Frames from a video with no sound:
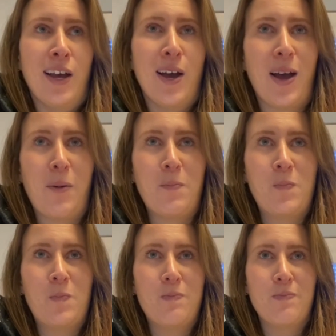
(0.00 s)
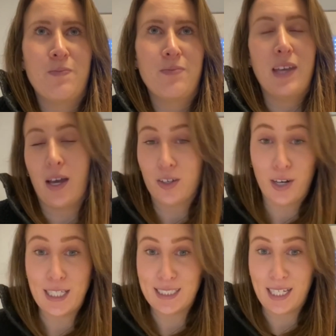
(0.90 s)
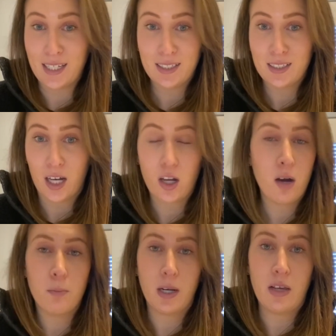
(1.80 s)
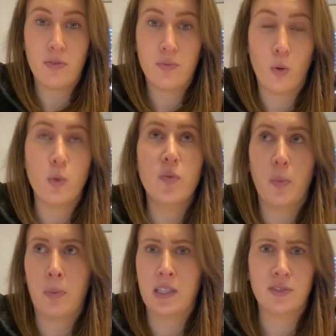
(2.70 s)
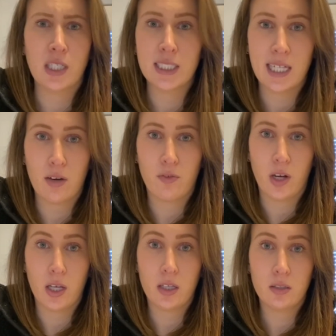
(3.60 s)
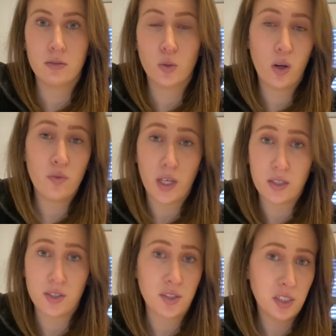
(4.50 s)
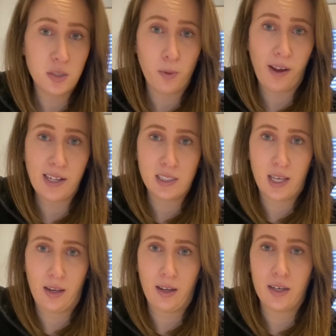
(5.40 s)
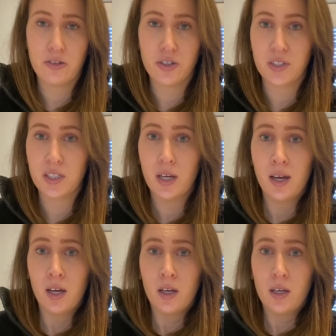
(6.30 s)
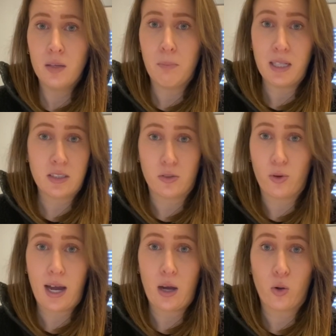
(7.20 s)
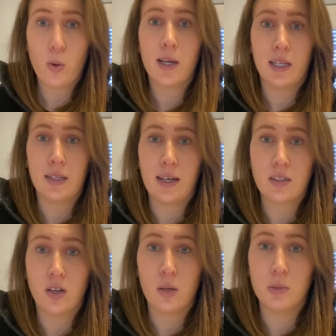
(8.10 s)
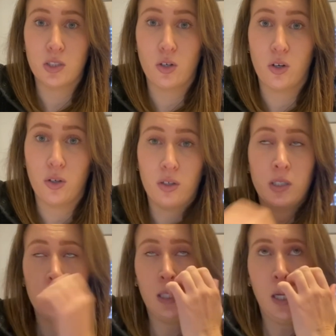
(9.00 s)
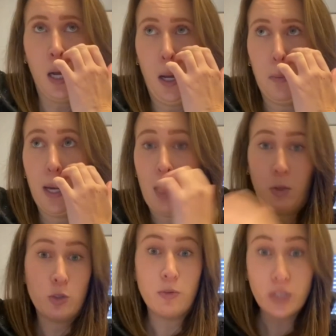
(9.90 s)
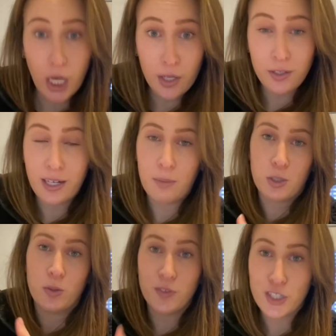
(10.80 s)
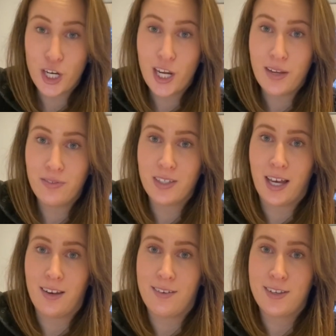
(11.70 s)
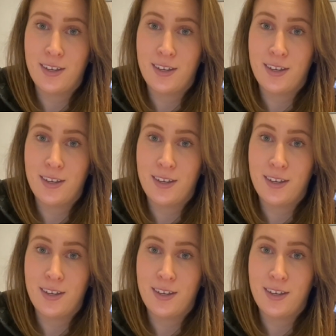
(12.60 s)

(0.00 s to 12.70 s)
Yeah, crazy. I can't believe, well, we've been best friends now for like 12 years, so since we were 18, and it's just mental how quickly that time has gone, and how much we've done and how much we've achieved, and